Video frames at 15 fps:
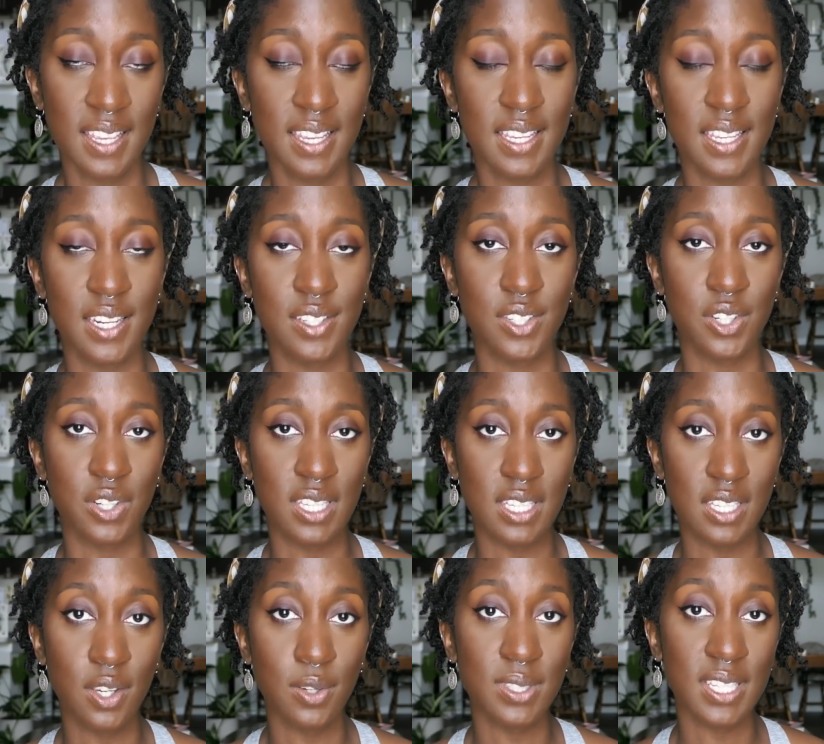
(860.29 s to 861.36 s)
It is your
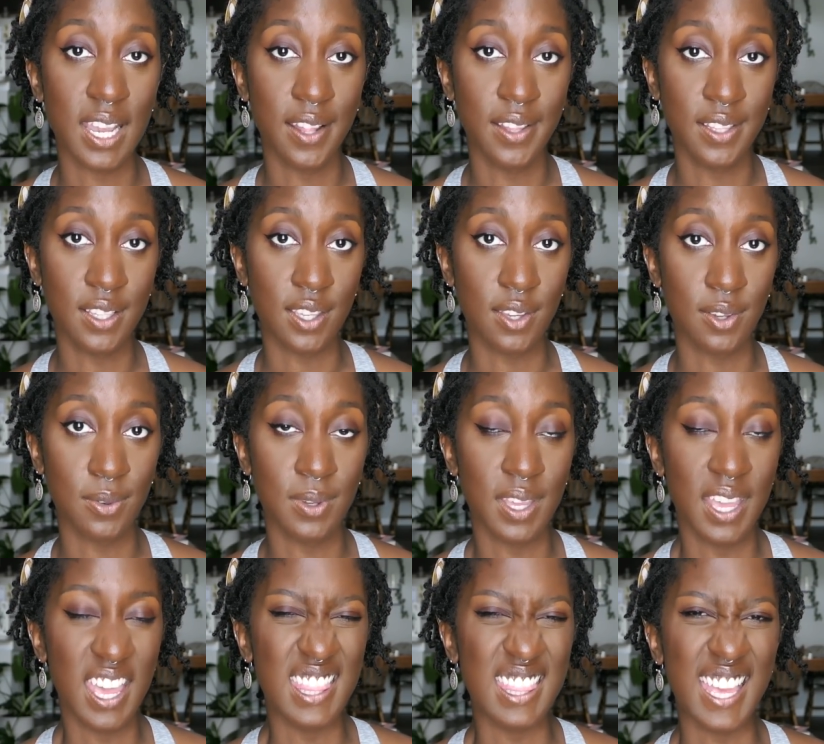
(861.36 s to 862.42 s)
ego telling you
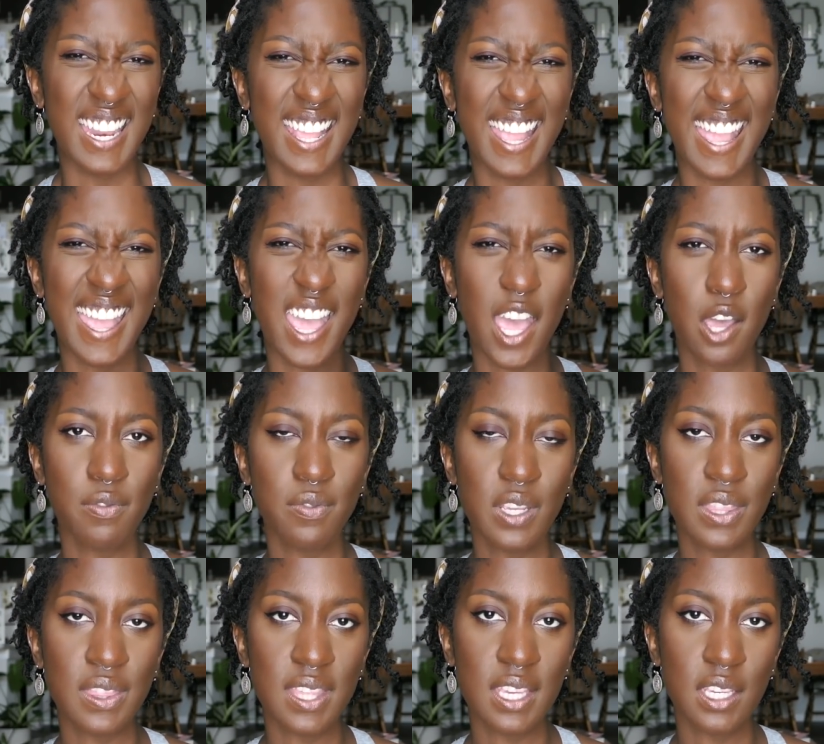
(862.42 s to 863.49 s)
that
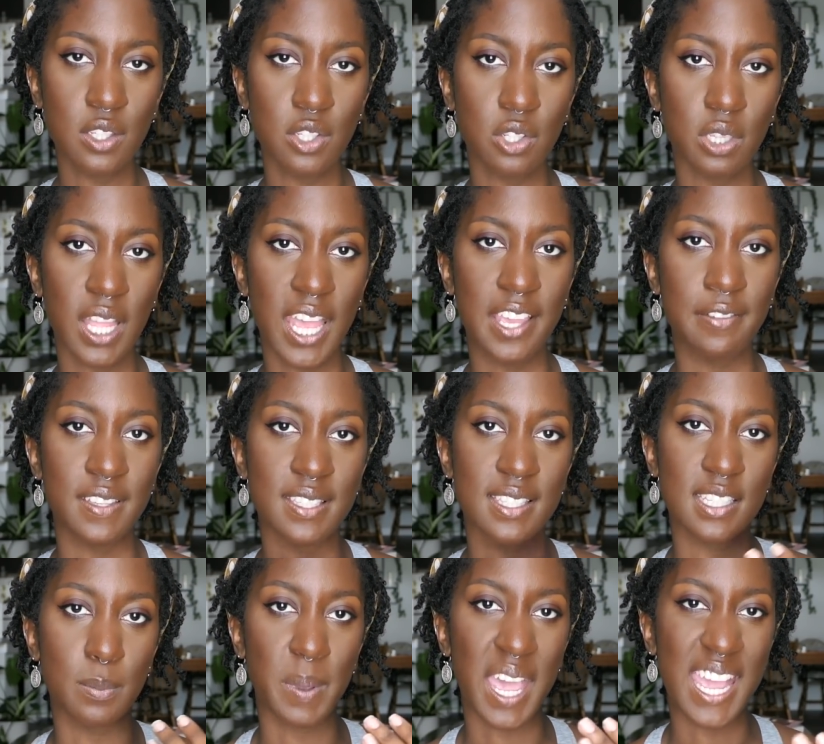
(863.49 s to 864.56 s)
everything in your life is
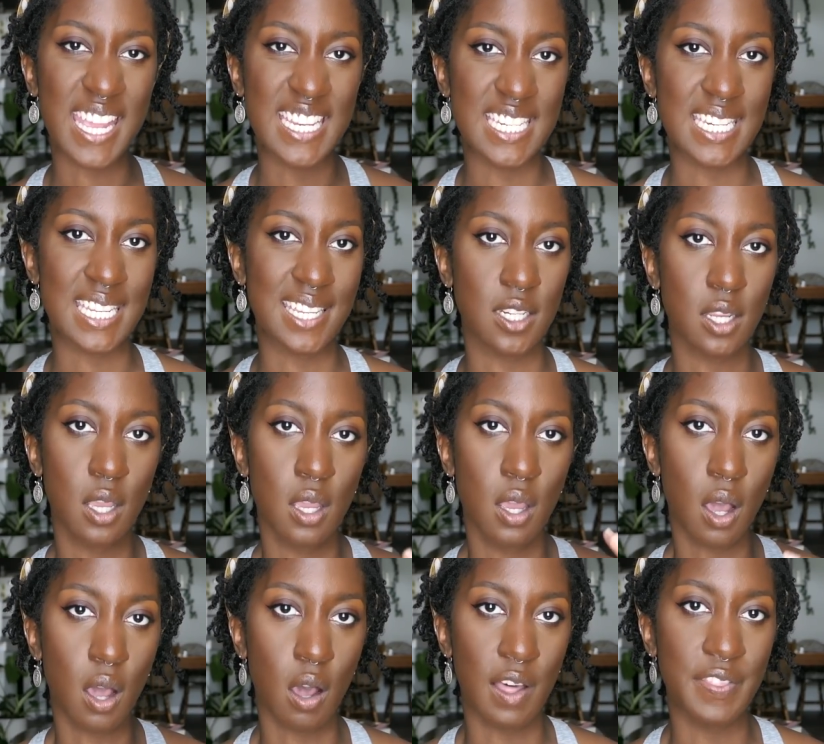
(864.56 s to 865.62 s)
dependent
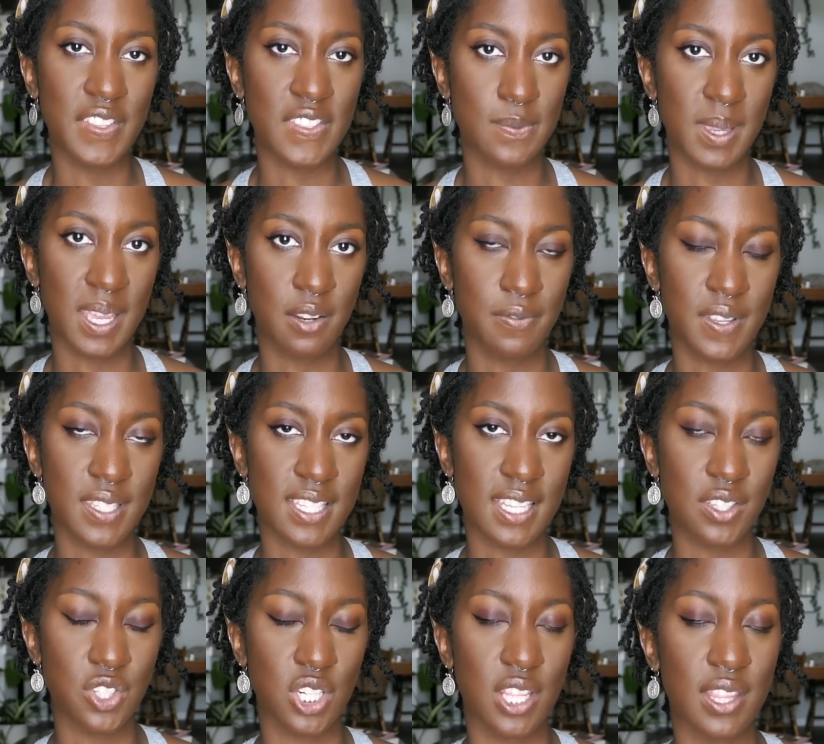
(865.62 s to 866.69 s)
on this
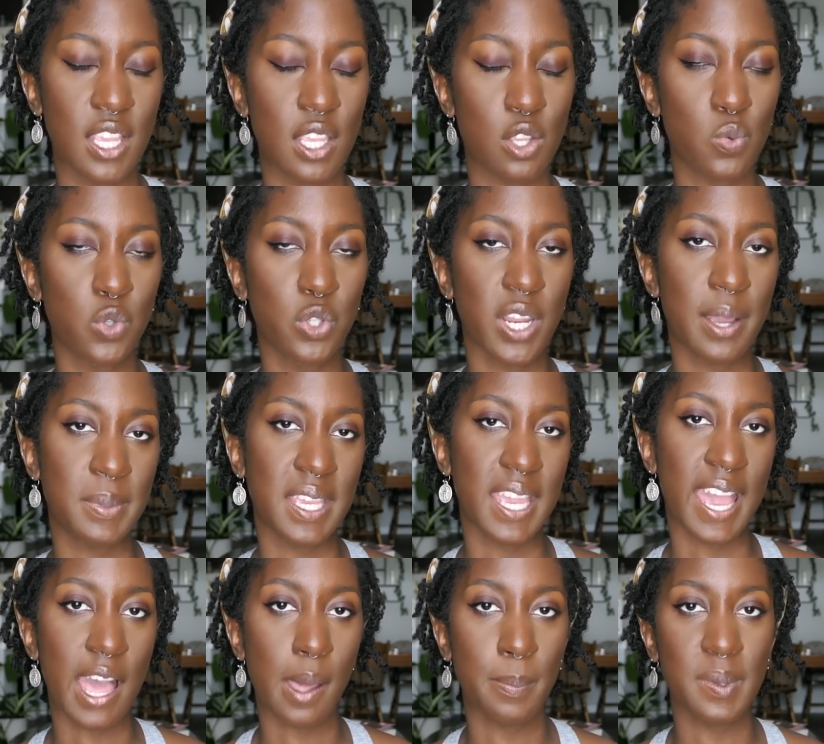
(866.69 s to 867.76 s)
manifestation and that you will not be
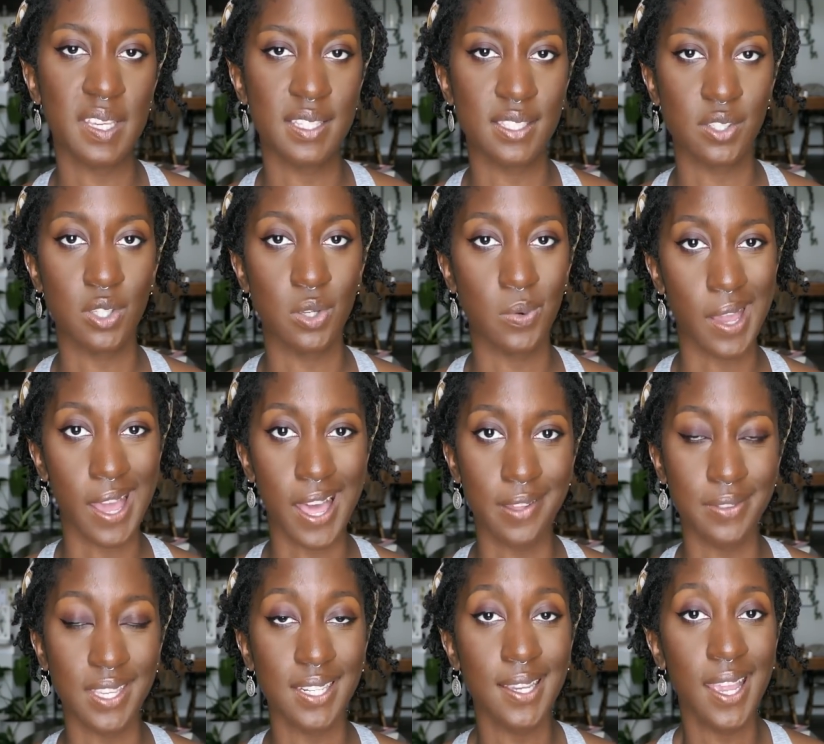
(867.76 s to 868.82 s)
happy until you have
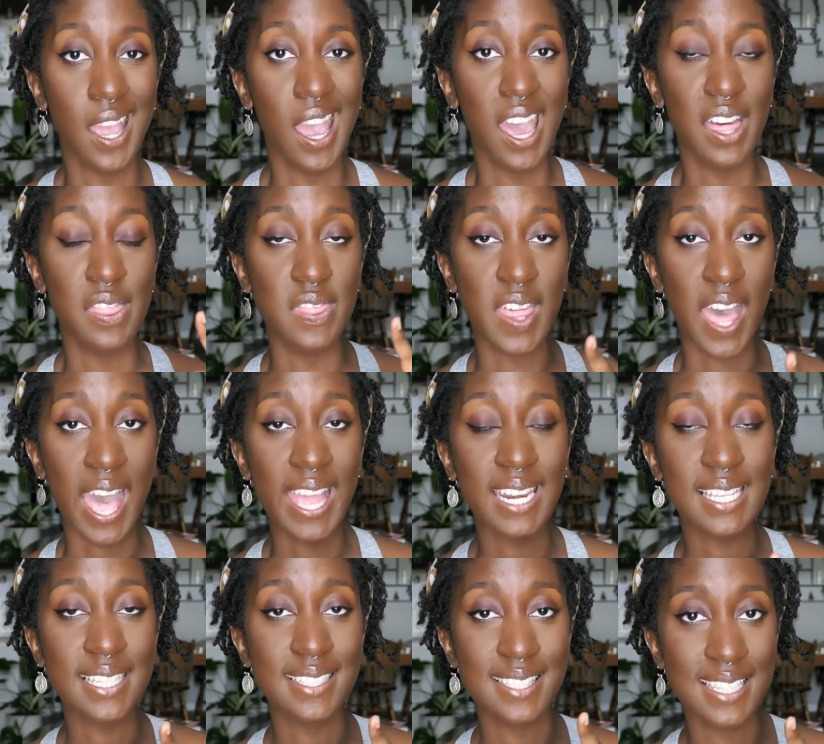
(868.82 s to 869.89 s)
it. That
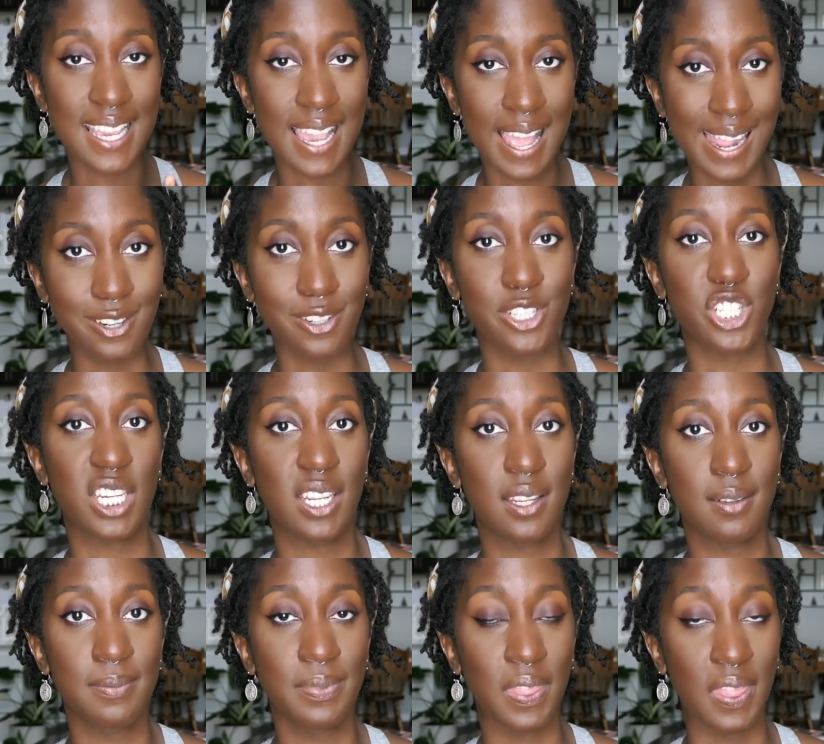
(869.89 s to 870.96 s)
is the energy.
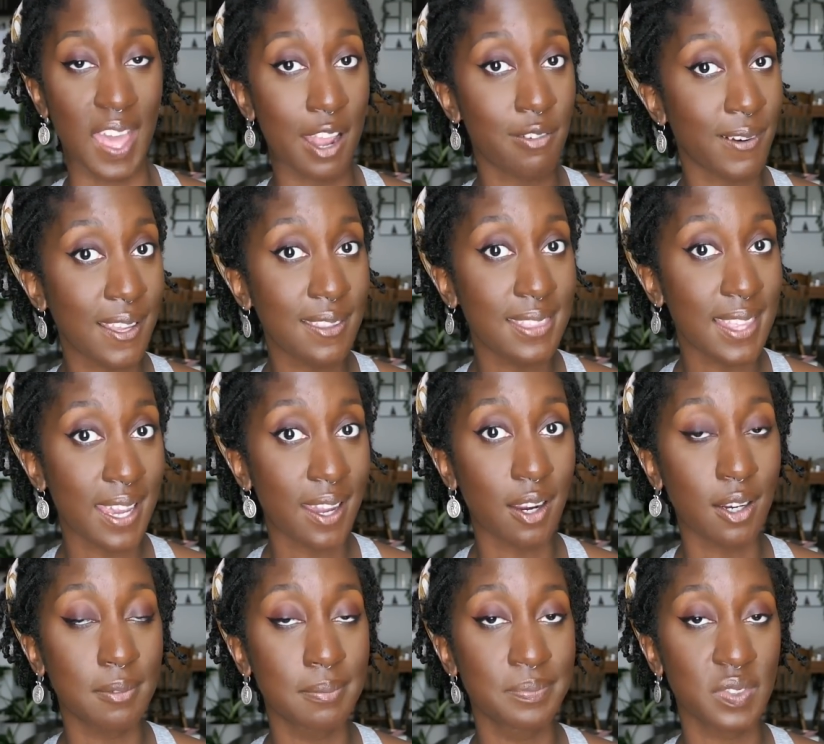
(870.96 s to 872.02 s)
That right
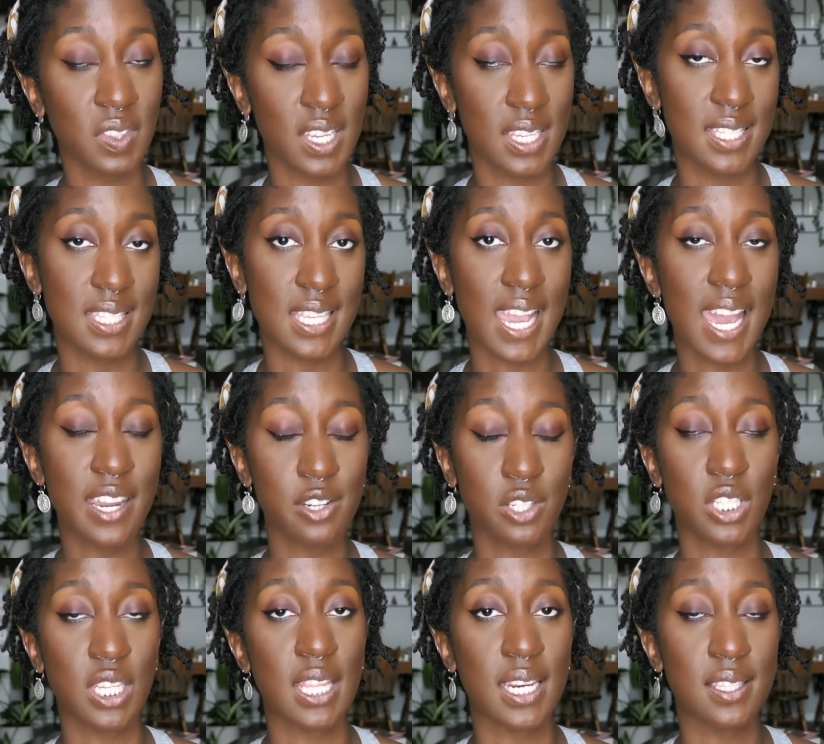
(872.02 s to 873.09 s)
there is the
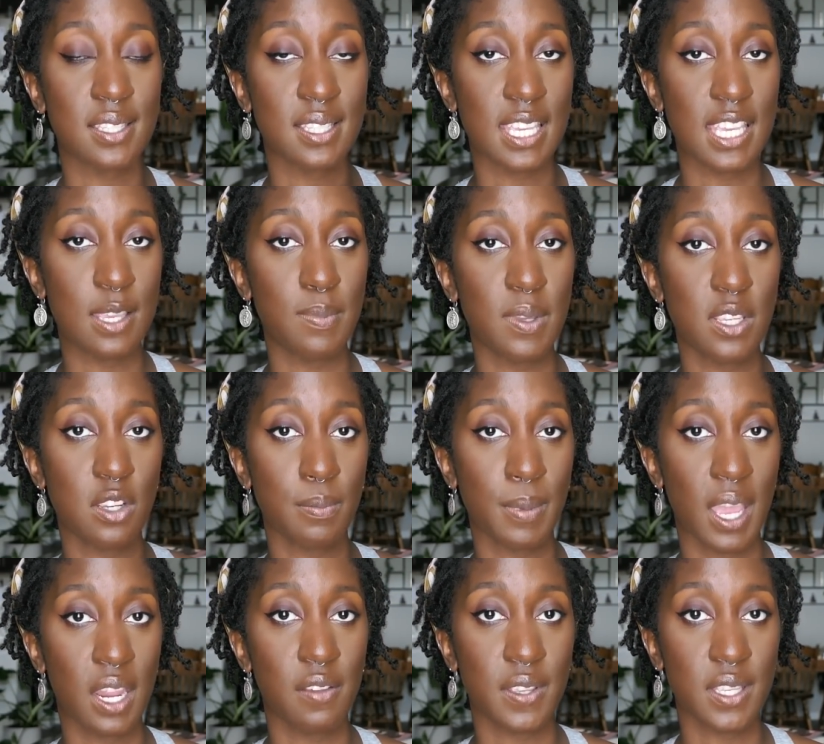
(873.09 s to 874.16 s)
energy that is keeping your
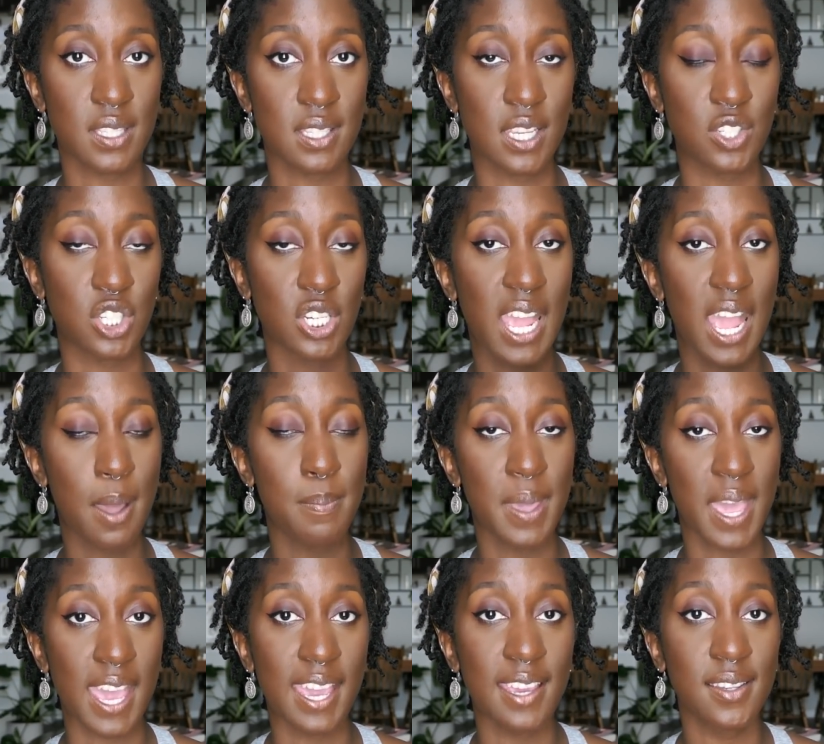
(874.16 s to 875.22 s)
manifestation at
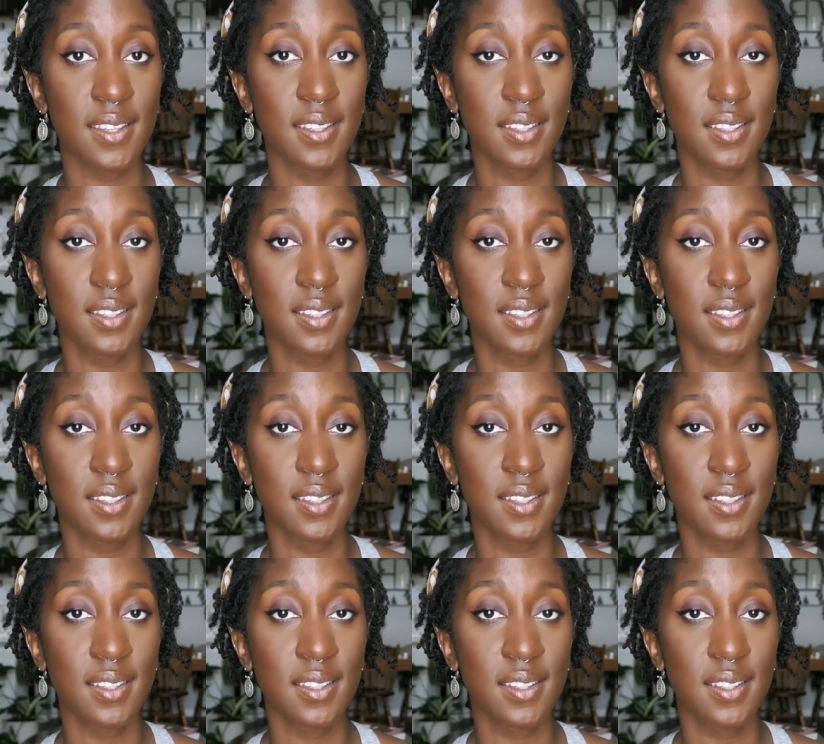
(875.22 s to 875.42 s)
bay.